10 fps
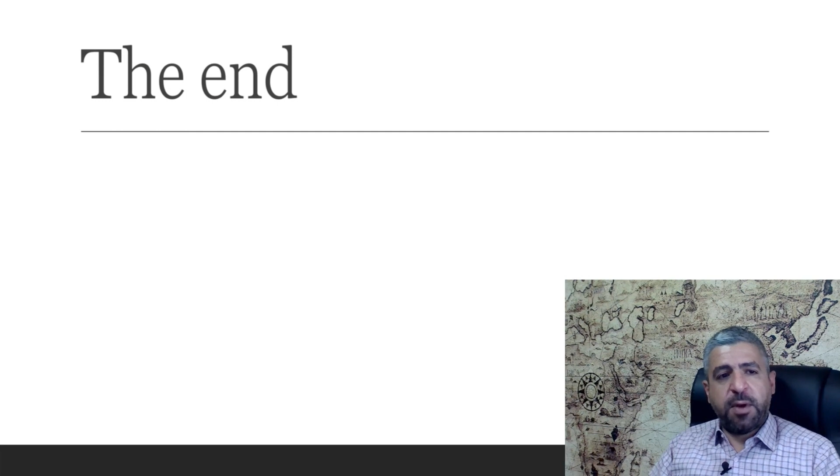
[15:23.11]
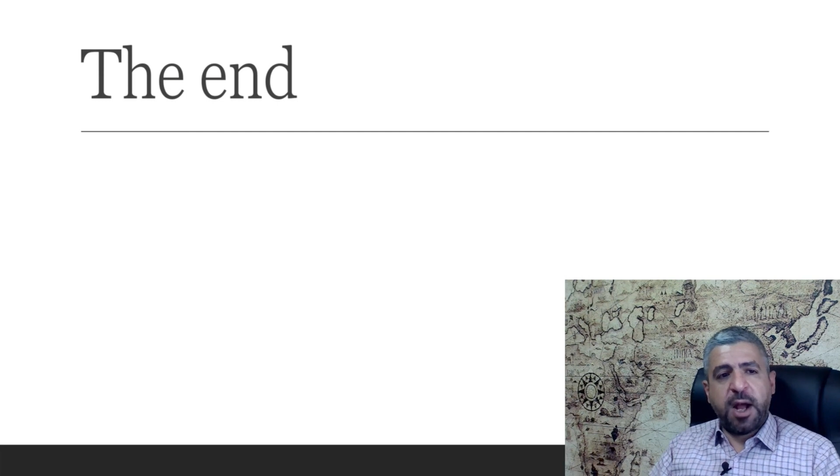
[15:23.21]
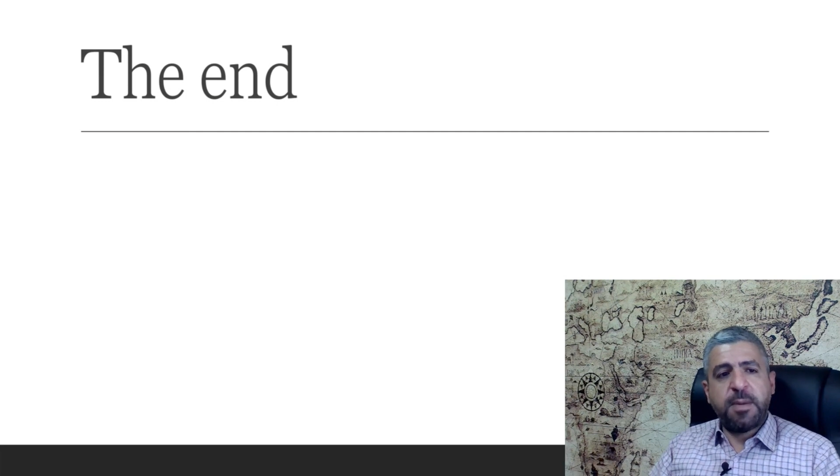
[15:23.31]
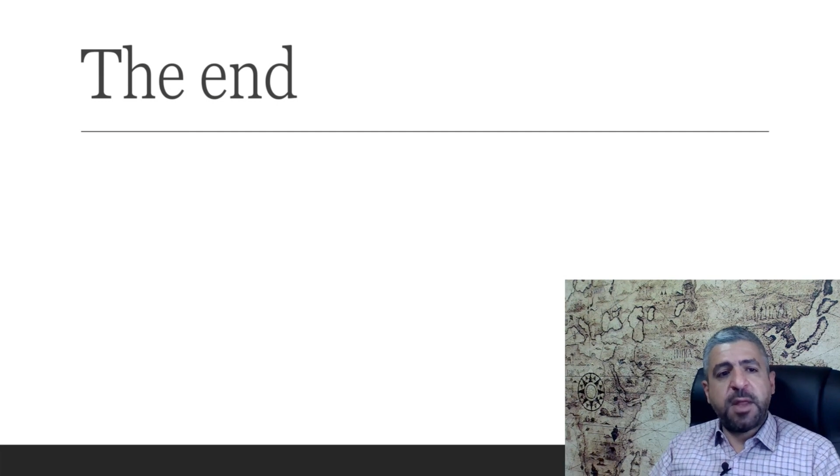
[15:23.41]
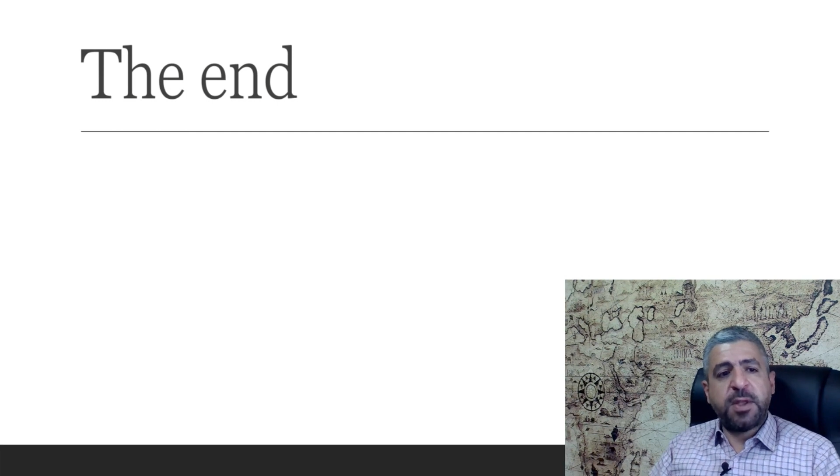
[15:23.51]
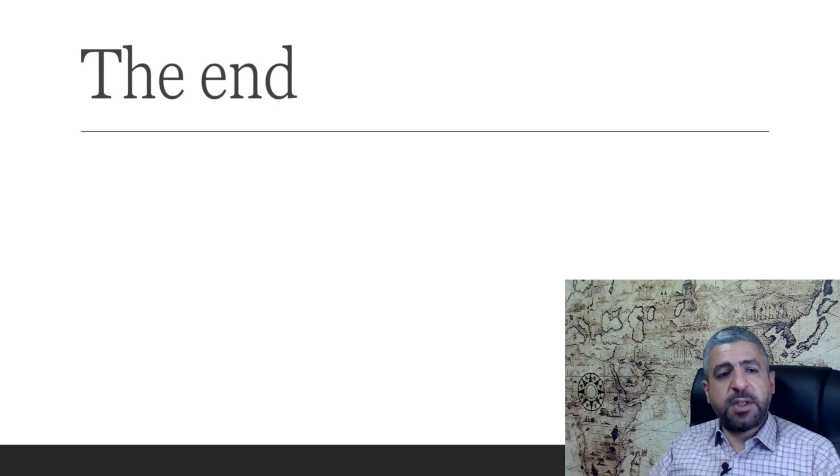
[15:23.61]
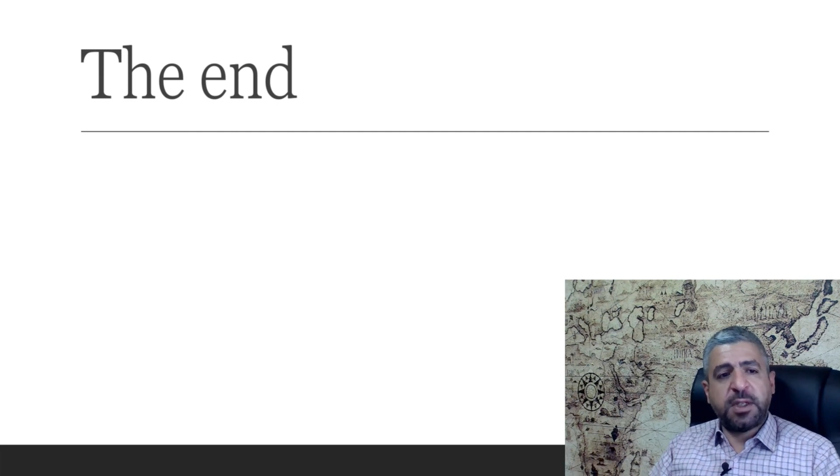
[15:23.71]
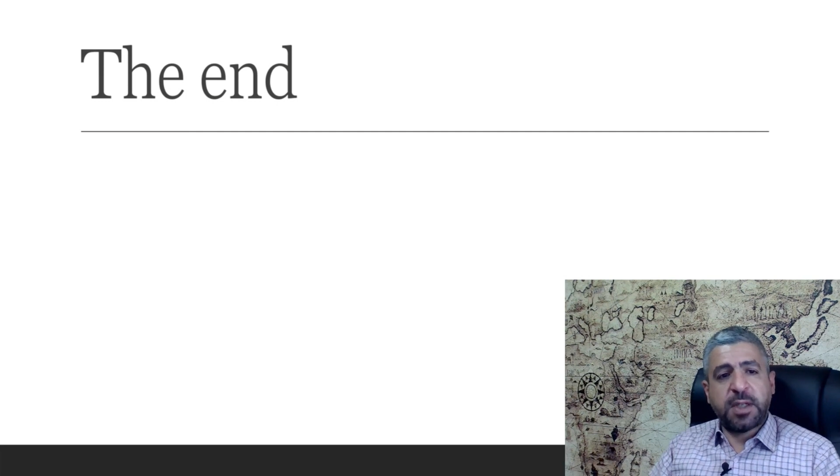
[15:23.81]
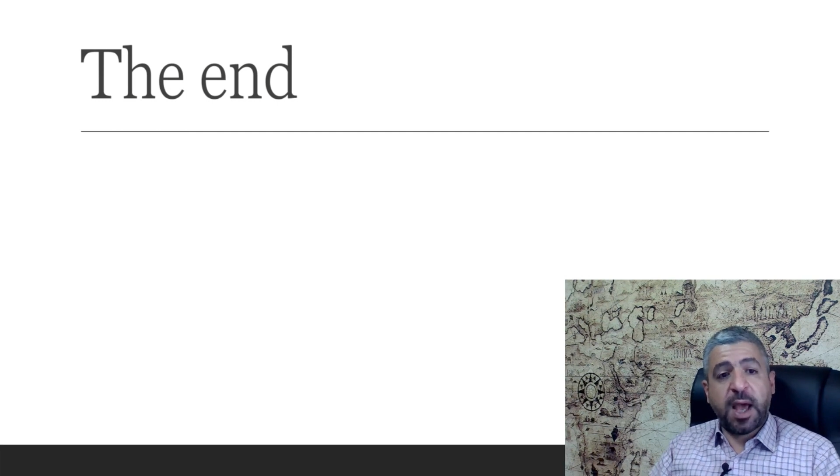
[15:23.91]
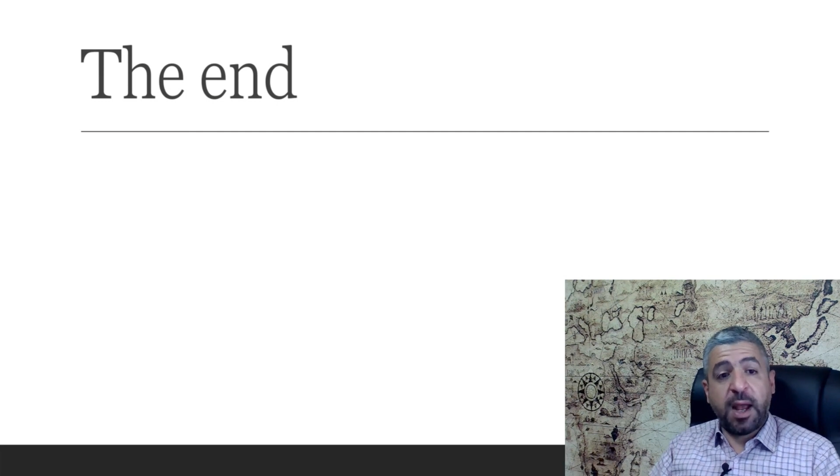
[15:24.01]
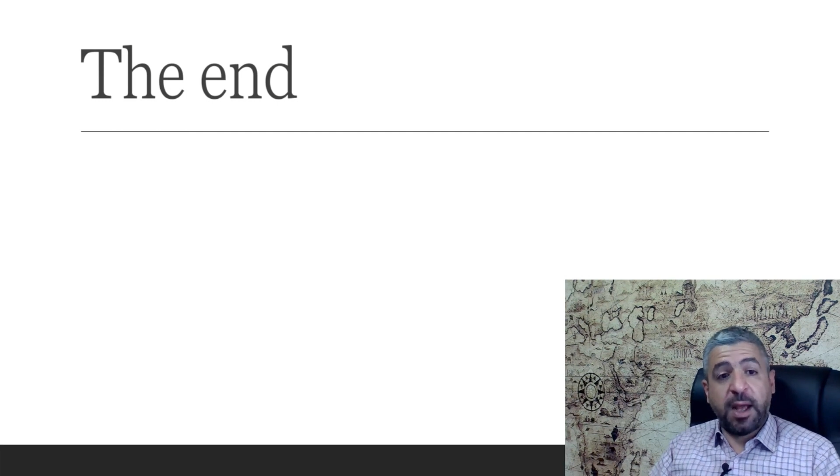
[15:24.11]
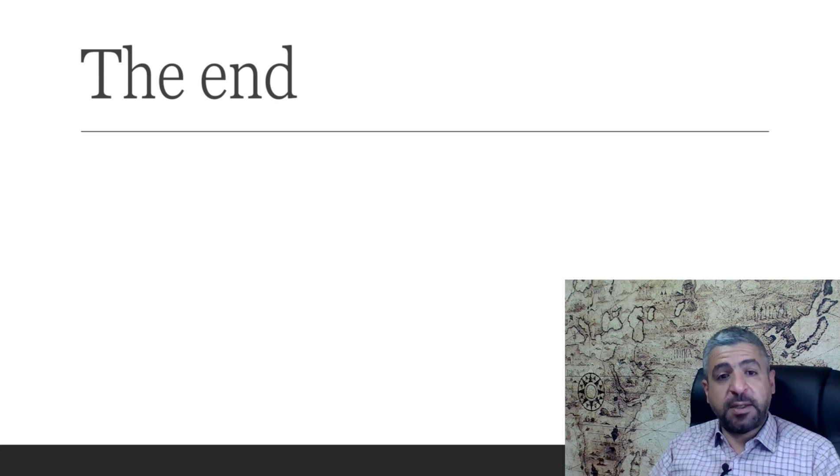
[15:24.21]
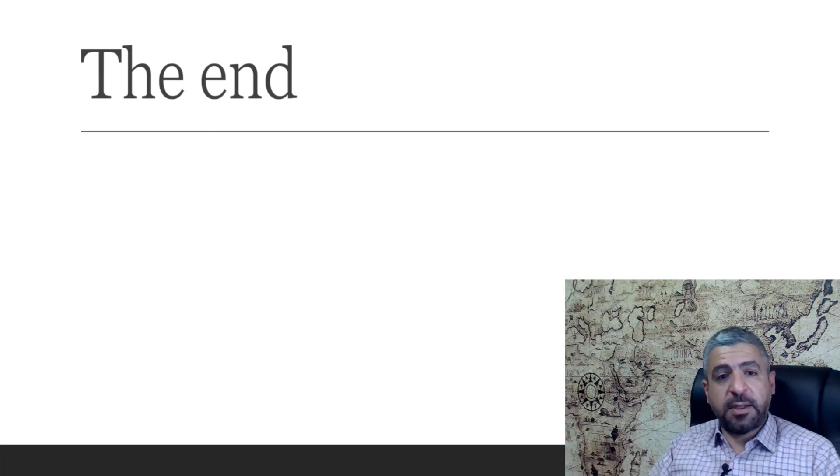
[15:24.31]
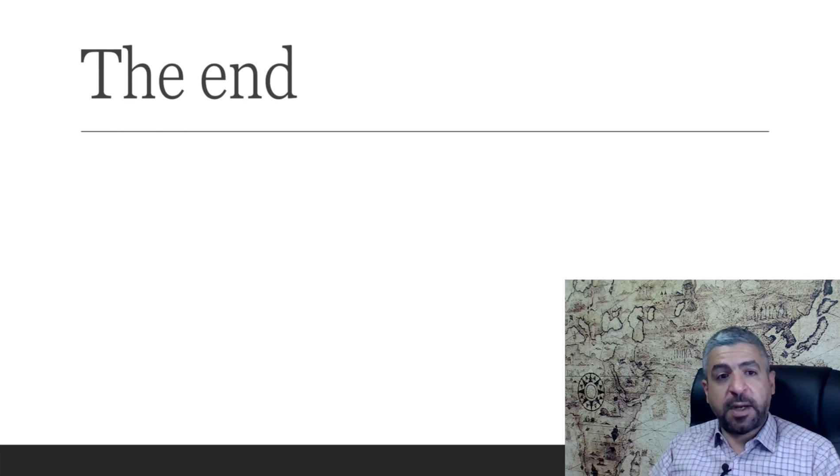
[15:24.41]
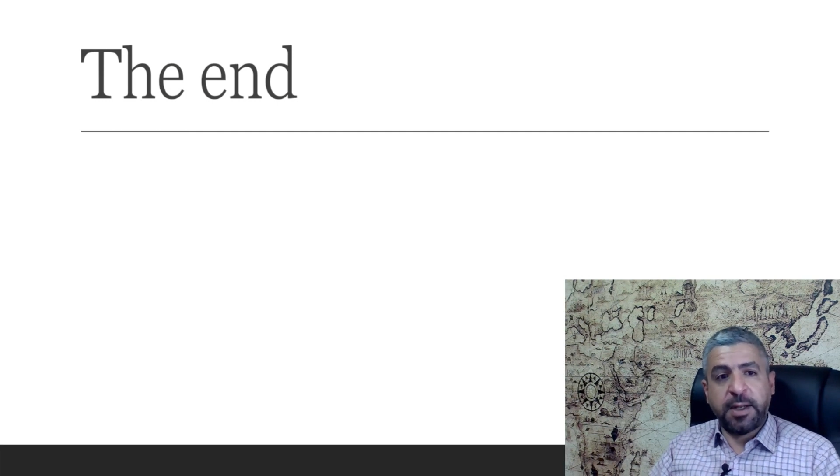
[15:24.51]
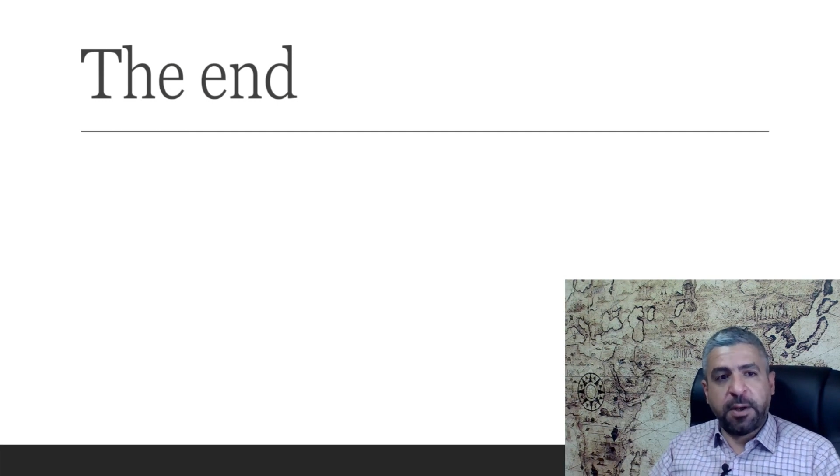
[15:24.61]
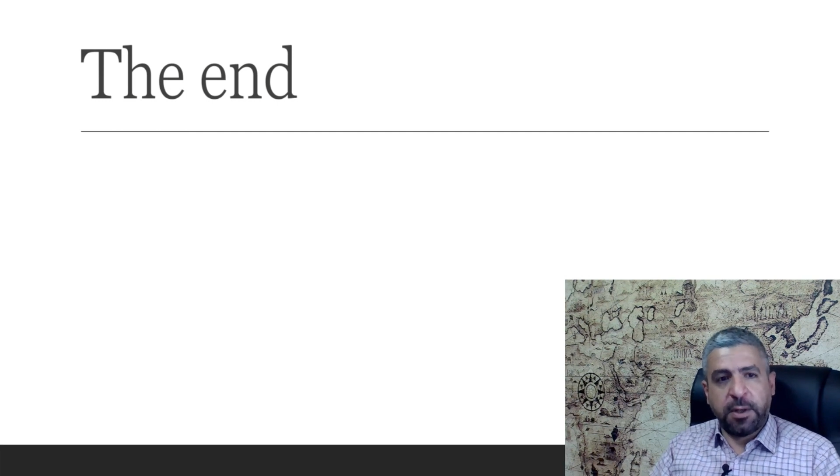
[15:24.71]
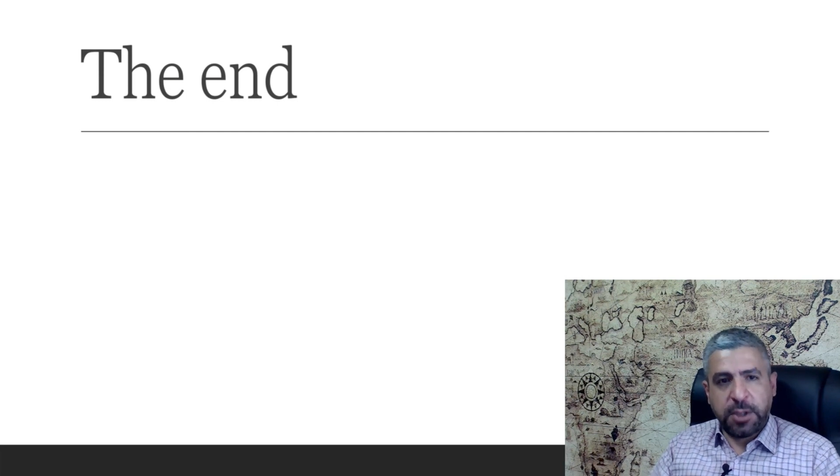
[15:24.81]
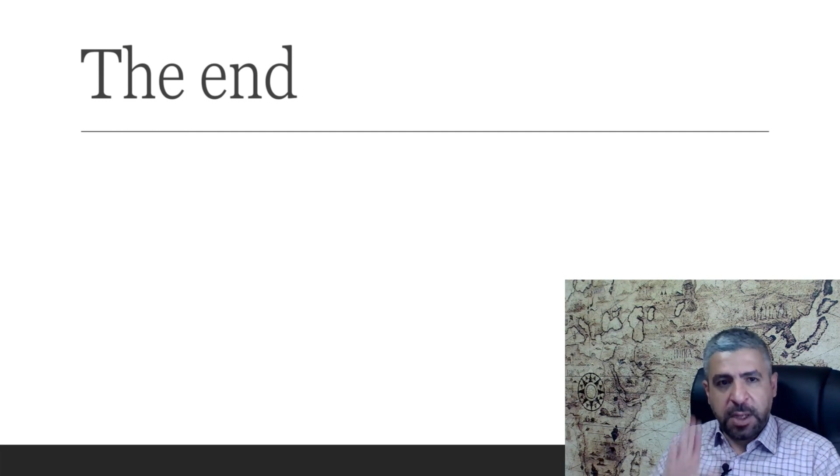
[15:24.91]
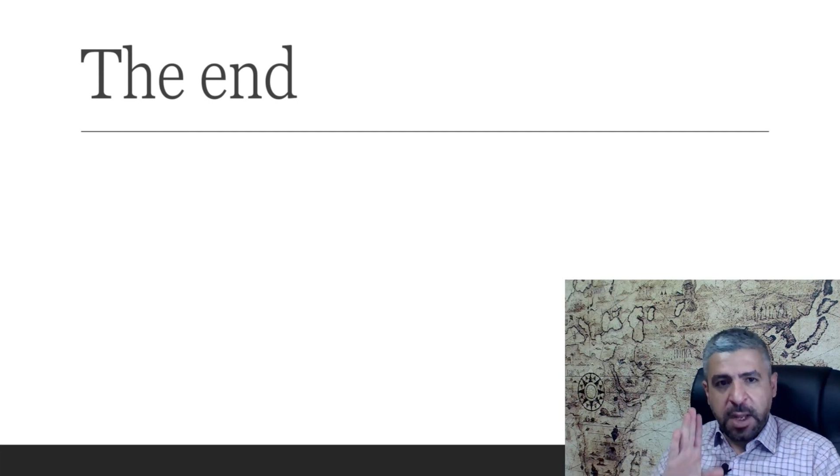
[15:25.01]
and this is Highlights in Radiology.
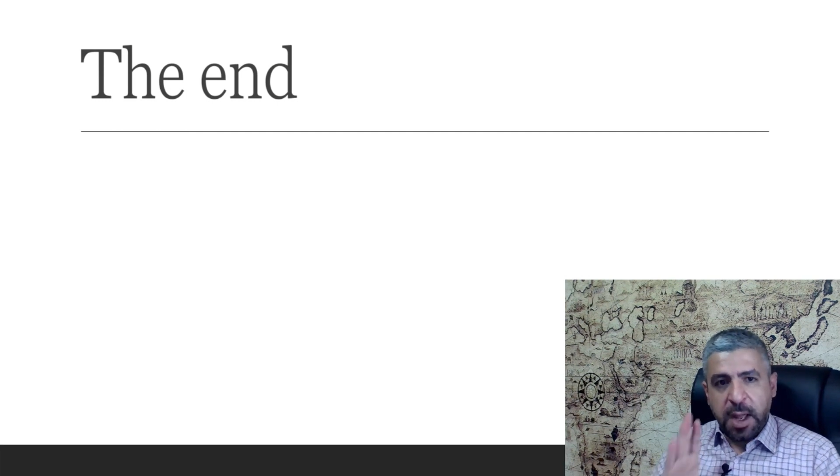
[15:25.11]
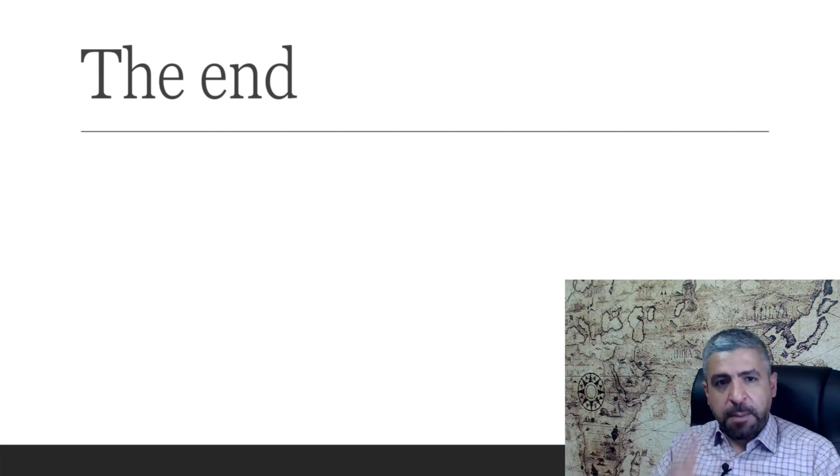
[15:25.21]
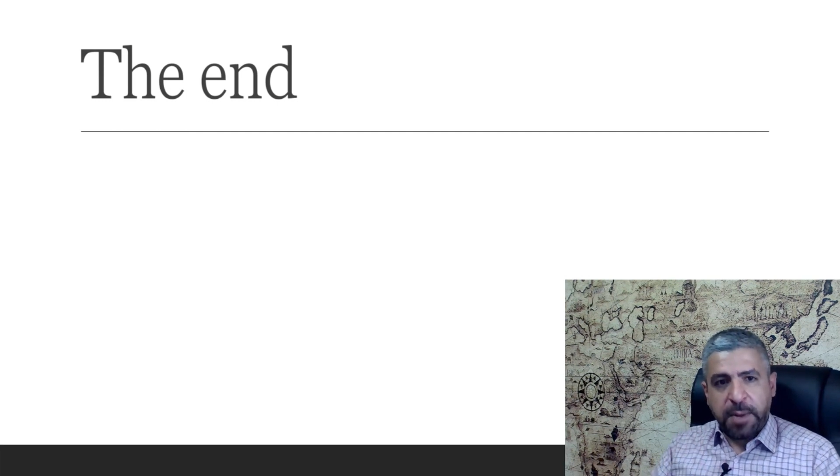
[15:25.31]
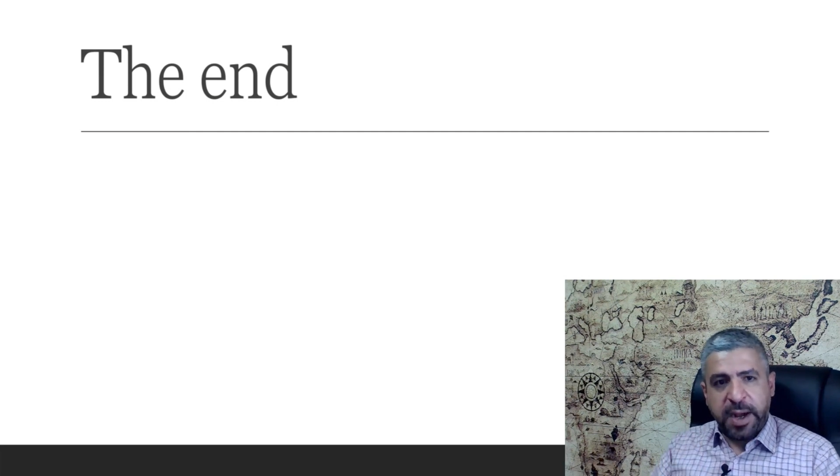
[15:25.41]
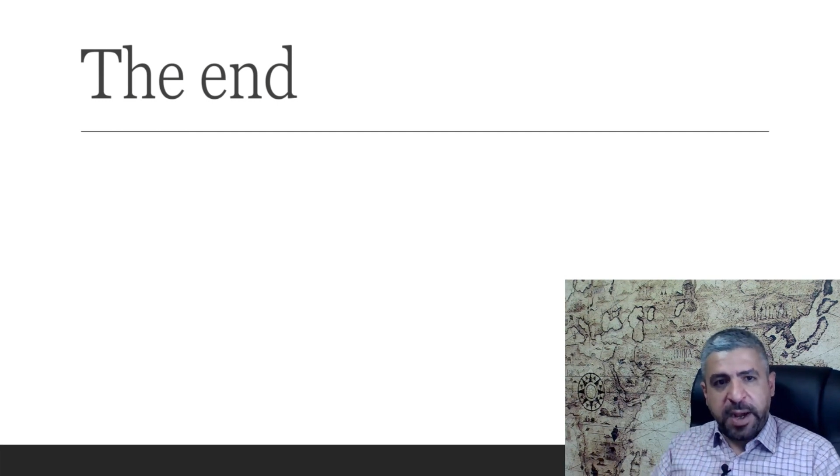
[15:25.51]
Bye.